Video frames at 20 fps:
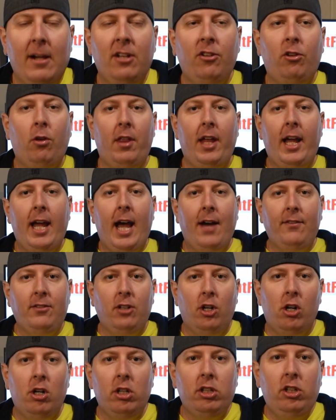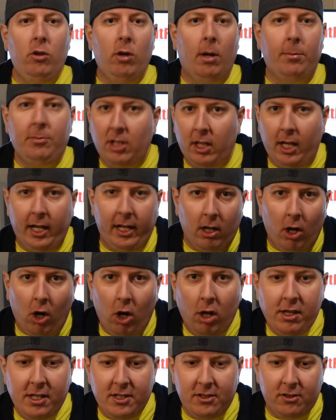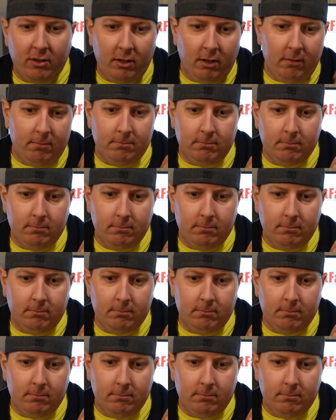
So they have to hook you up to like all this